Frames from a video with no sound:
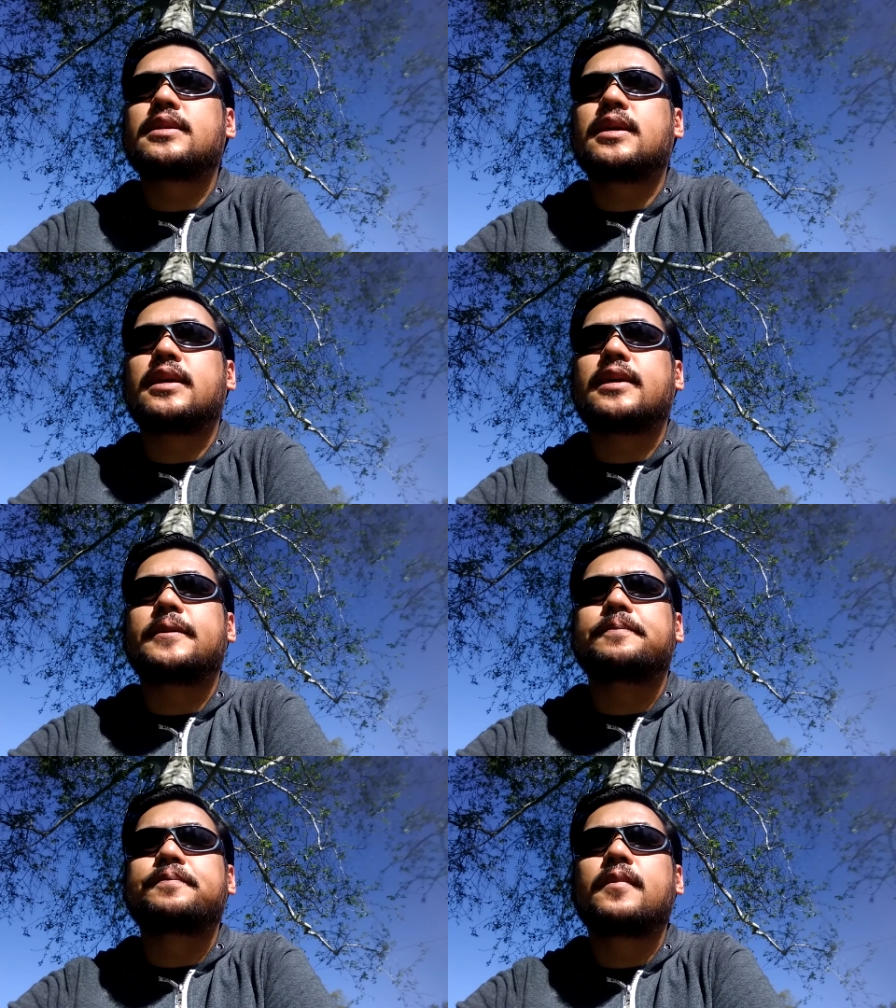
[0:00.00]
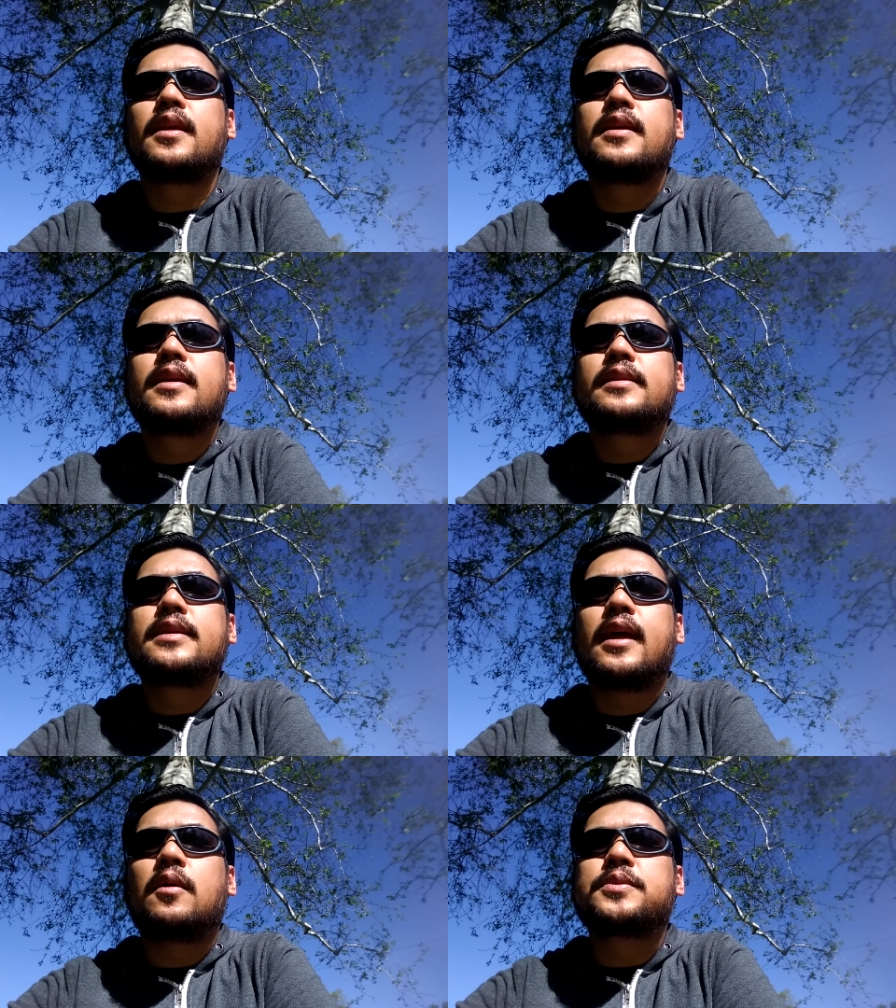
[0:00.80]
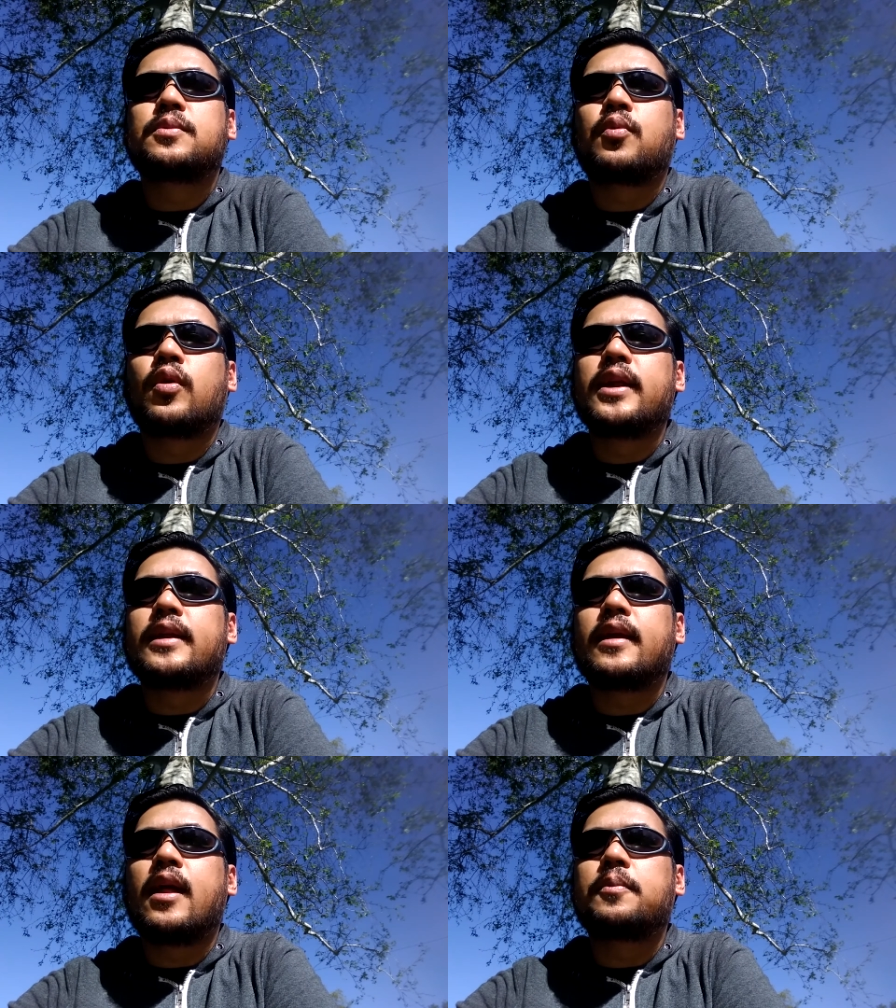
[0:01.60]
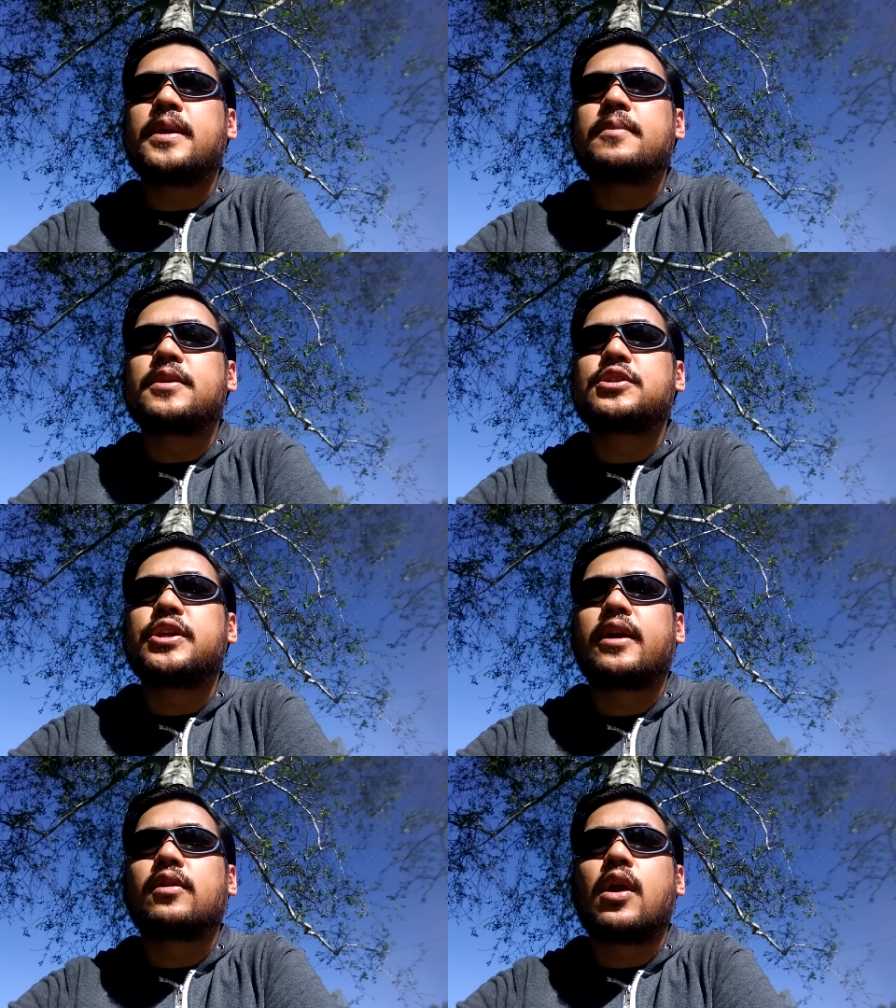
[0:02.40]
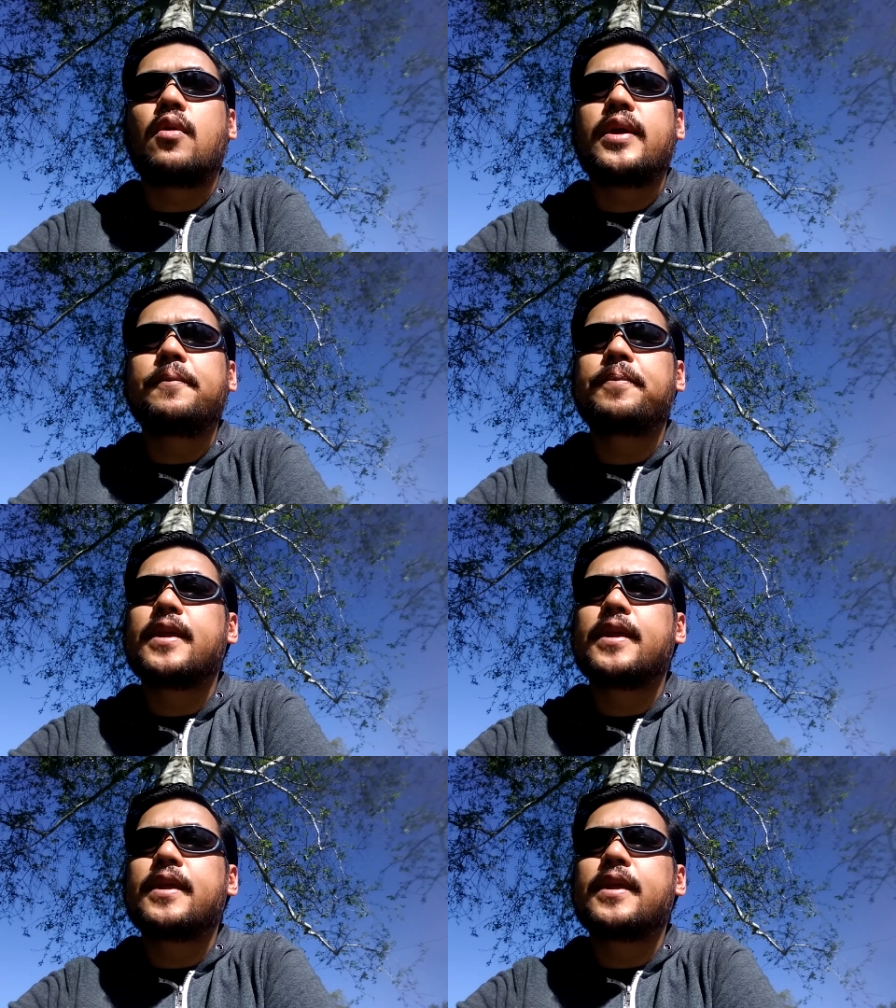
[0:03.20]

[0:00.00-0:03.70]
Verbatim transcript: to help support it and help keep this channel going,